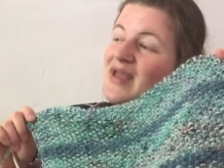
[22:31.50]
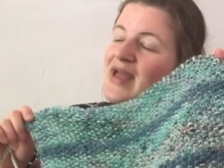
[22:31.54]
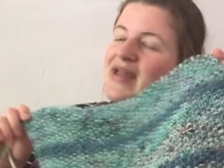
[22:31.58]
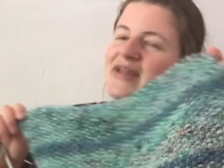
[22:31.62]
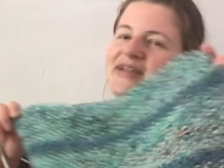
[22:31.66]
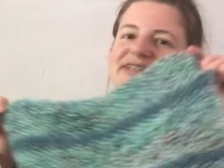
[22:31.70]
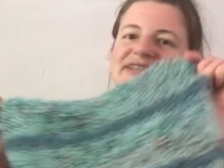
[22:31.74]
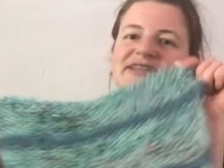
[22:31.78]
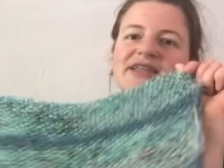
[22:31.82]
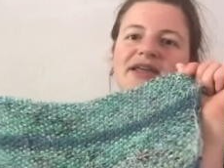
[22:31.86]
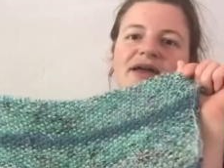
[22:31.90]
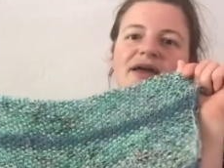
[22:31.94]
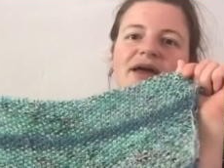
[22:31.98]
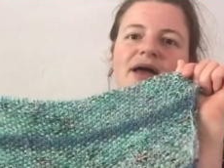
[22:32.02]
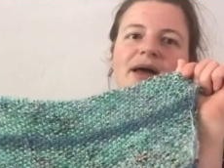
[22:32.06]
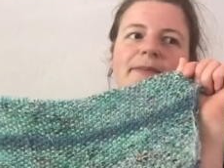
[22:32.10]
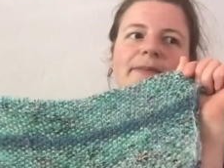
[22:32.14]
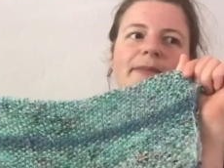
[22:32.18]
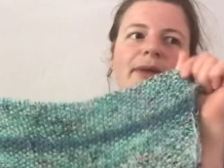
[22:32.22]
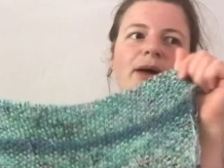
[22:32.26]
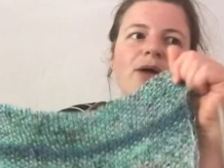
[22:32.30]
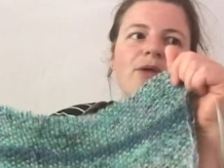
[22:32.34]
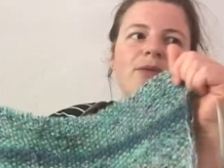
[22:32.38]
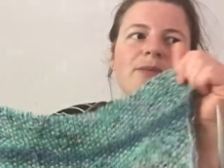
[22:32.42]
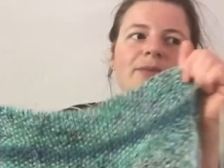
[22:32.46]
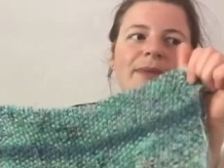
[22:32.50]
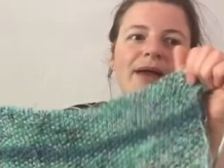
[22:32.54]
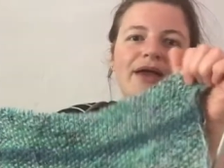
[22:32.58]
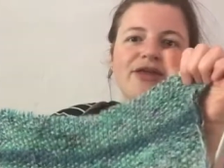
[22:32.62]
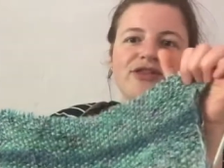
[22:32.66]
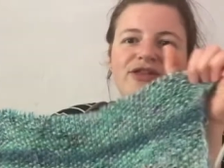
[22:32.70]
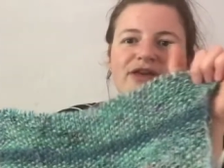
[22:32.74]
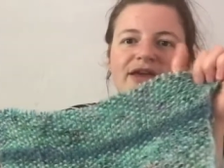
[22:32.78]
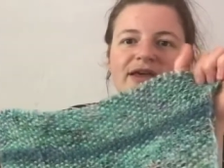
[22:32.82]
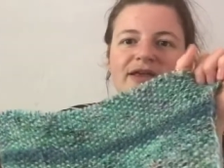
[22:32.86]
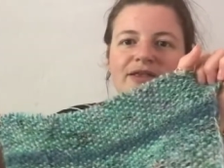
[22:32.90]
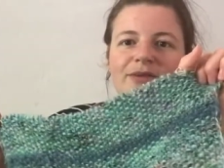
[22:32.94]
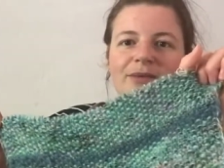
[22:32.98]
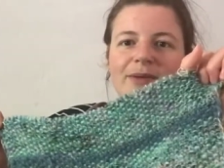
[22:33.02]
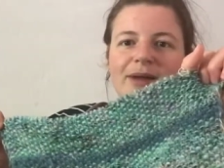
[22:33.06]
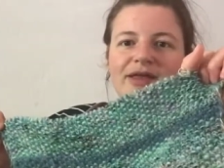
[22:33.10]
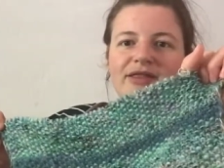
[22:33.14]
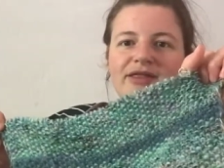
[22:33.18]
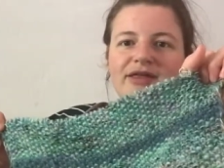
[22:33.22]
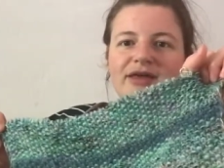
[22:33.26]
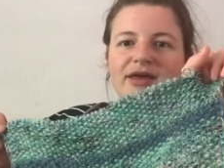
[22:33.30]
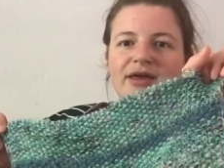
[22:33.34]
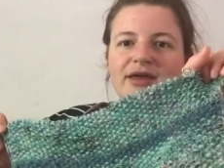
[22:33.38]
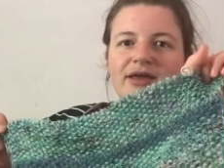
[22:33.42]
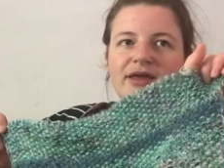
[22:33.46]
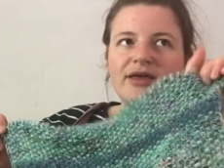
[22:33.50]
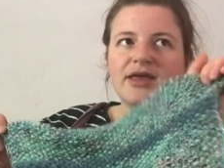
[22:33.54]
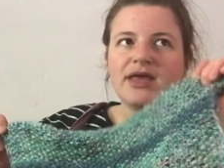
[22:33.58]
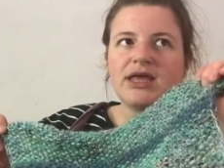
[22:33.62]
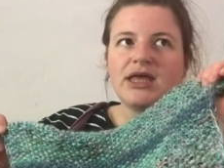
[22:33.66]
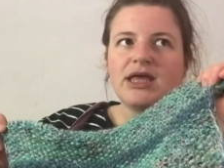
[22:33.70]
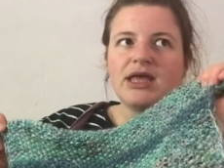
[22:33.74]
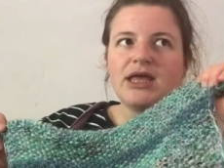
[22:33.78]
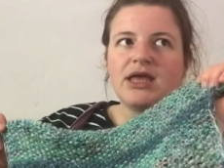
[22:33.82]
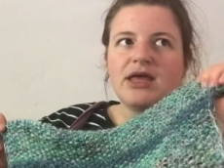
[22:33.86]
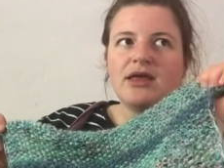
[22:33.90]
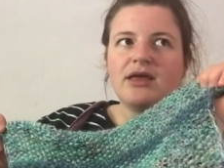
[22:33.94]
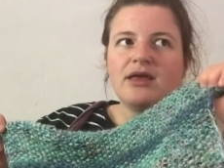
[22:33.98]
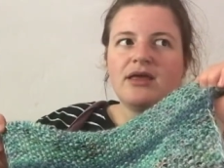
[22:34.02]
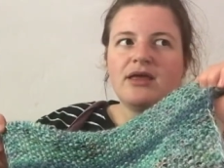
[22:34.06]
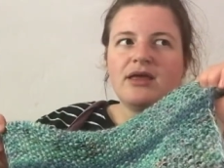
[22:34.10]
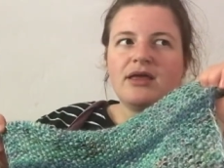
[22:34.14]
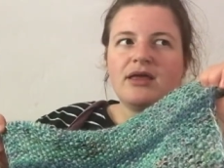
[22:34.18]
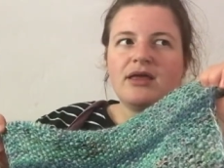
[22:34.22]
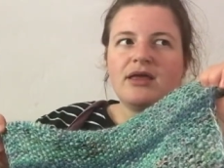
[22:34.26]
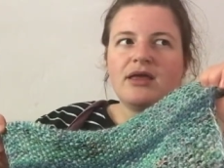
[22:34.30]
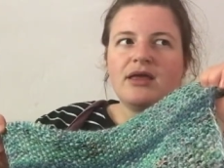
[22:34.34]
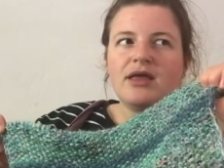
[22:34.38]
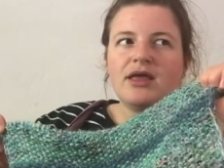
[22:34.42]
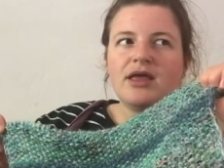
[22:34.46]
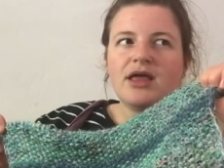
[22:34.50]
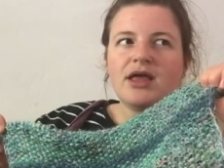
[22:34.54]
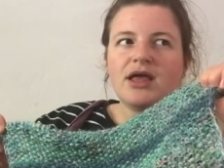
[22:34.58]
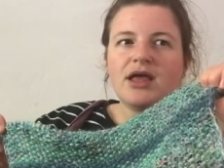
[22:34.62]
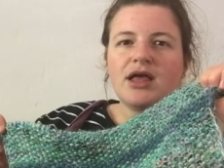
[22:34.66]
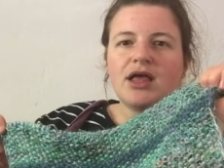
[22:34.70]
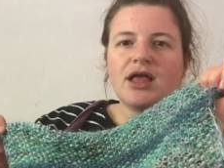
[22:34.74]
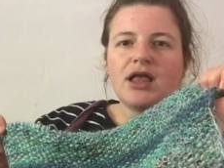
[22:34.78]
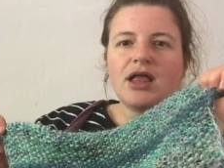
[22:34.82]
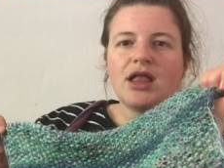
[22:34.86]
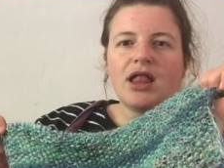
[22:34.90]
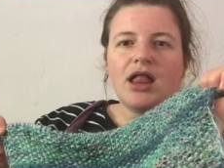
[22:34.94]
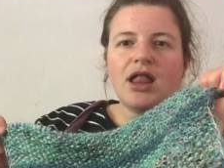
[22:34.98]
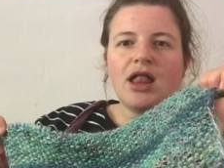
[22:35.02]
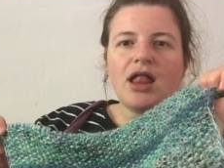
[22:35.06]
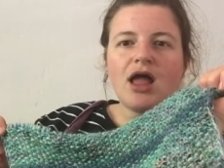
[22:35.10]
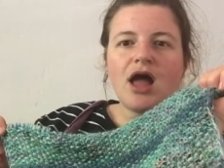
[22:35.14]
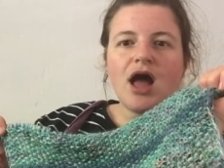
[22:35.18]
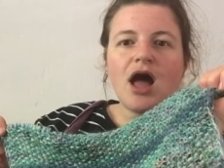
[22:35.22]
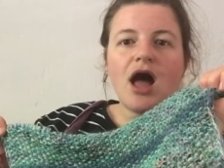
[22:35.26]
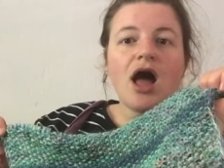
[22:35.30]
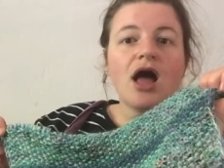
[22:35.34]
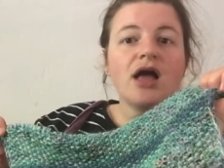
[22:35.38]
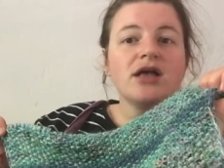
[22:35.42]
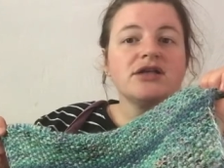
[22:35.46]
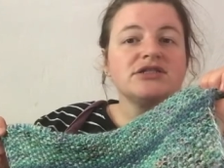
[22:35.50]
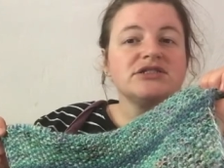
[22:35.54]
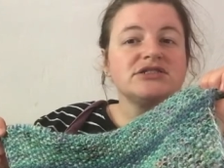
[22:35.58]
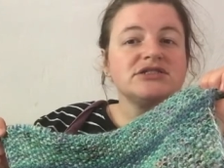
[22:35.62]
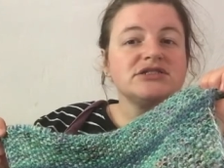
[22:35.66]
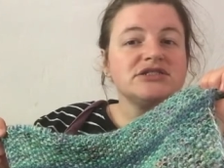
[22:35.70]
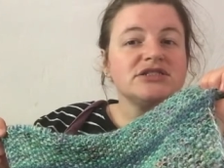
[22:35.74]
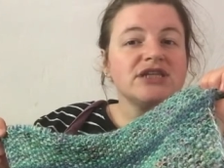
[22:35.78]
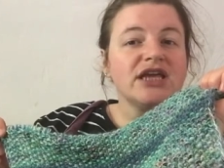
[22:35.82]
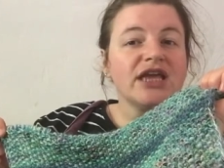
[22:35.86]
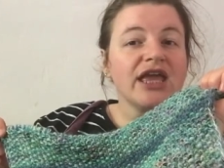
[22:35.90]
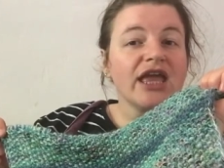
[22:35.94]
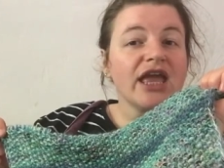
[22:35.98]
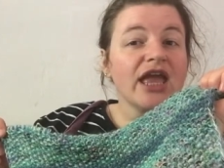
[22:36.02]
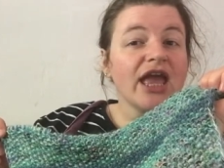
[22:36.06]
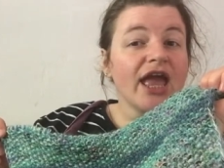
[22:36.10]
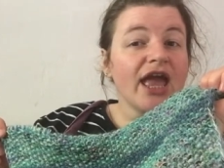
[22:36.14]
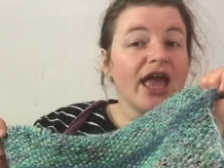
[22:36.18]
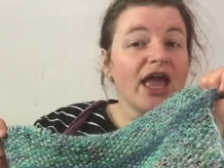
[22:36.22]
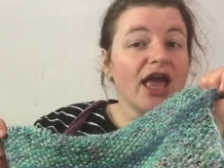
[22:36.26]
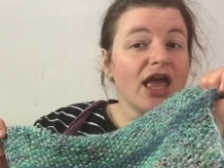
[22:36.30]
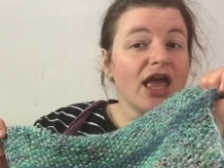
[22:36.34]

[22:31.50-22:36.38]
Which is a, a Marled Magic sweater last year